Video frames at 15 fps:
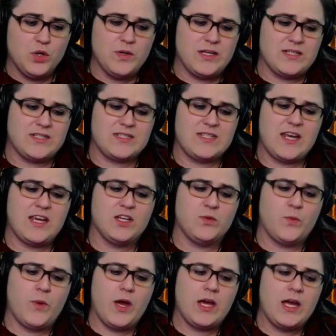to take it
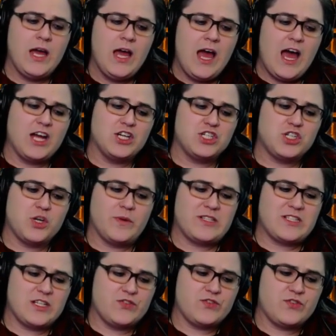away and show it to
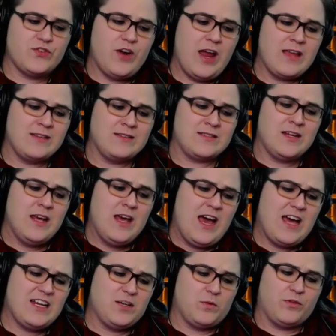his friends,
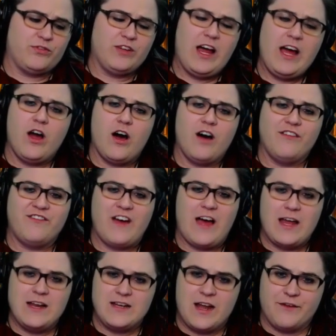and he will fly off
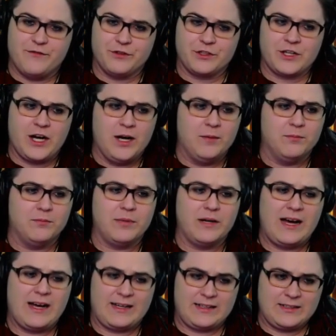and never come
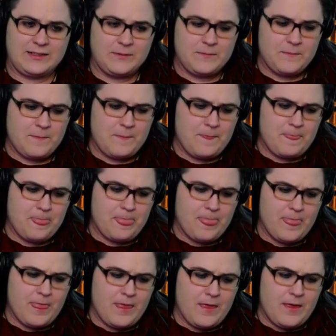back."
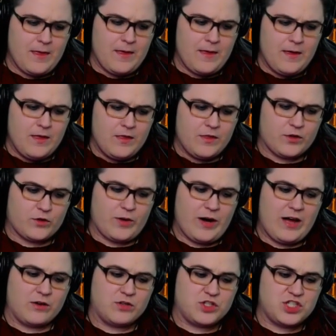The
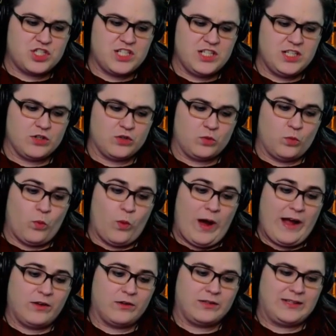crowd cheered
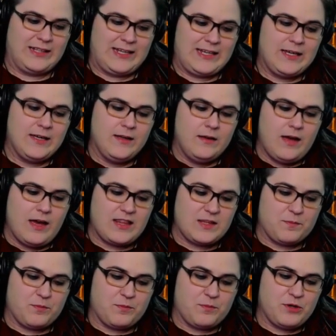wildly, and the
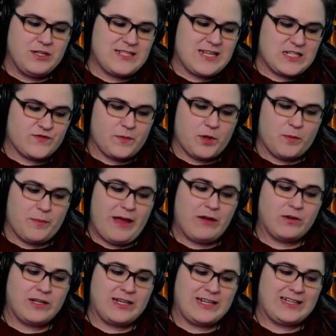princess from her
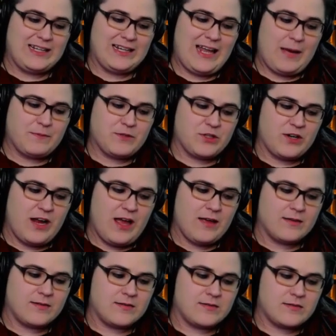balcony clapped her
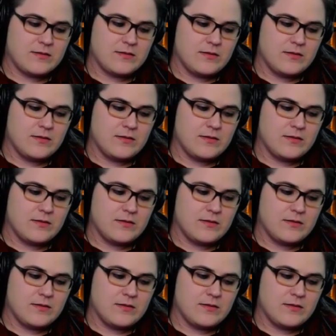hands.